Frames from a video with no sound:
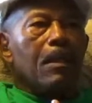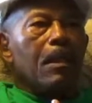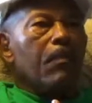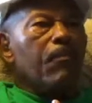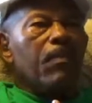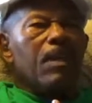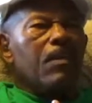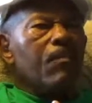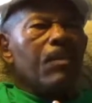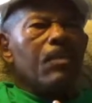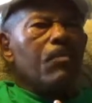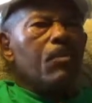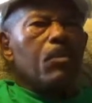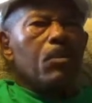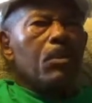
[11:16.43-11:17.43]
if, if,
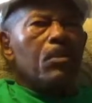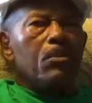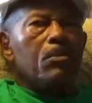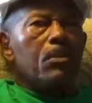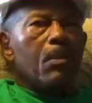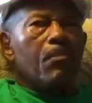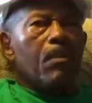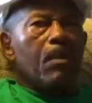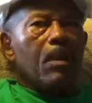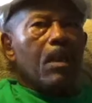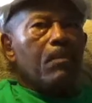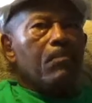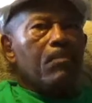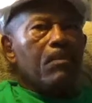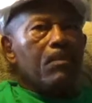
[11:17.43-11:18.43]
if you can do something
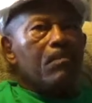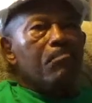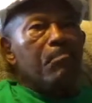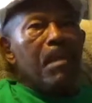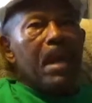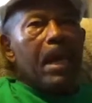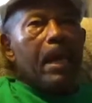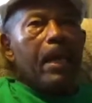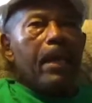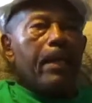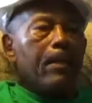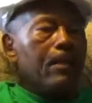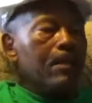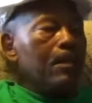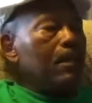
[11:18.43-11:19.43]
that
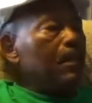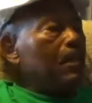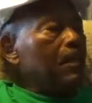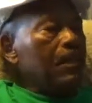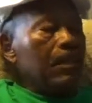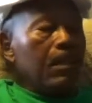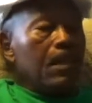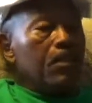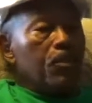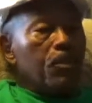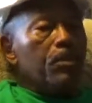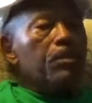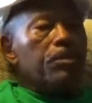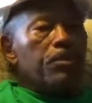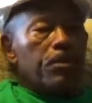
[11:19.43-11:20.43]
bad, then you
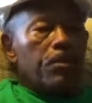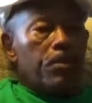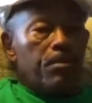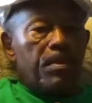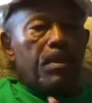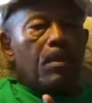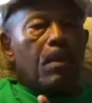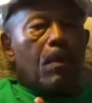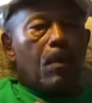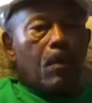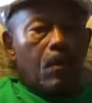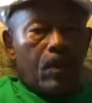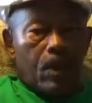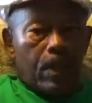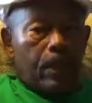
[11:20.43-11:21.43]
deserve to be
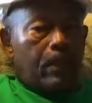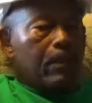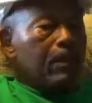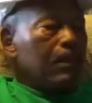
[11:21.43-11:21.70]
called that.